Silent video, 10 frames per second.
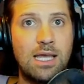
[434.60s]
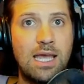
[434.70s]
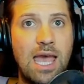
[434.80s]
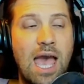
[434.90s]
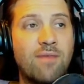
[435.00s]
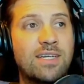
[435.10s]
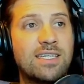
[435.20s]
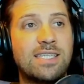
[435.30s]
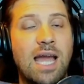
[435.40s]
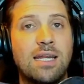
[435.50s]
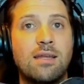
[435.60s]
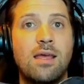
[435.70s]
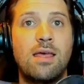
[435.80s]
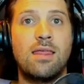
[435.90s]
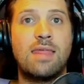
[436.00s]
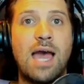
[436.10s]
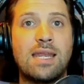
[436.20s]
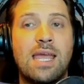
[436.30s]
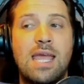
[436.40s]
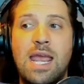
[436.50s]
have decided
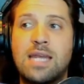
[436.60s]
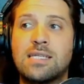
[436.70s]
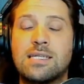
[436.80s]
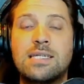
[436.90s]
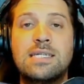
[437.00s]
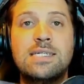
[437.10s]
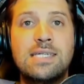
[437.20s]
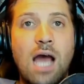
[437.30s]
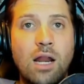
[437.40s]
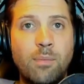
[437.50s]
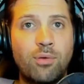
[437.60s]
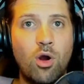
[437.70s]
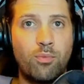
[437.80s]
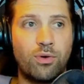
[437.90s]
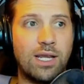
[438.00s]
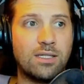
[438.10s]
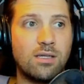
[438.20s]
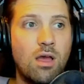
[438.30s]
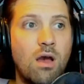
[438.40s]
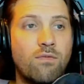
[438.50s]
that it is not appropriate
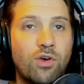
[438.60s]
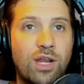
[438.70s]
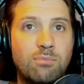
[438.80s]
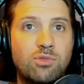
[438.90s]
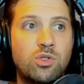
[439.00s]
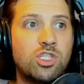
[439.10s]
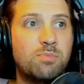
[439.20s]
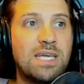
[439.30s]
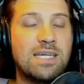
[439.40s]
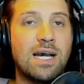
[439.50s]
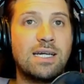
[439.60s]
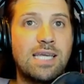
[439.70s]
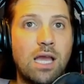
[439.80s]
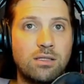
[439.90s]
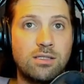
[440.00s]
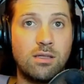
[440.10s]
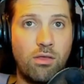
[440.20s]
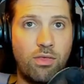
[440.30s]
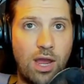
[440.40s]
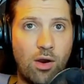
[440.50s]
for him to speak against
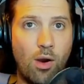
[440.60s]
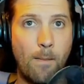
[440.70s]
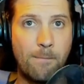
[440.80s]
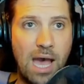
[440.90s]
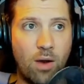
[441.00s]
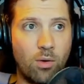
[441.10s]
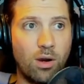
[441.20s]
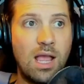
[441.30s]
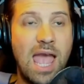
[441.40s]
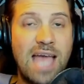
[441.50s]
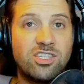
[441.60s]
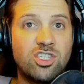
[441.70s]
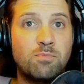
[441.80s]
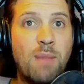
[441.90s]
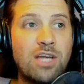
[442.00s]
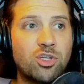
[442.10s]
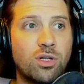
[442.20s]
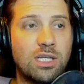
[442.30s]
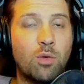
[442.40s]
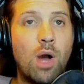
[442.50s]
their power,
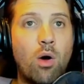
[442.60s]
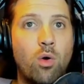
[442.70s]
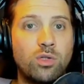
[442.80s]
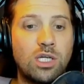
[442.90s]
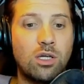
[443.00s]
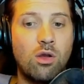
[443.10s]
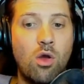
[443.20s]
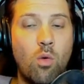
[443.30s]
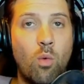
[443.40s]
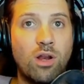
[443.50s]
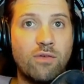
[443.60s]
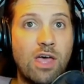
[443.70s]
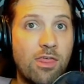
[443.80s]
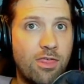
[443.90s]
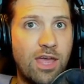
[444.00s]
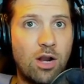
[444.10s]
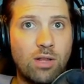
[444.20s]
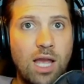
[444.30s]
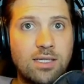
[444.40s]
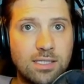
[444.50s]
especially while holding one of their
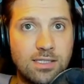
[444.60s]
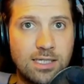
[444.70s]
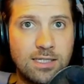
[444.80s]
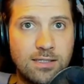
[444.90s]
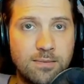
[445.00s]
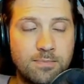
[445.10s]
licenses.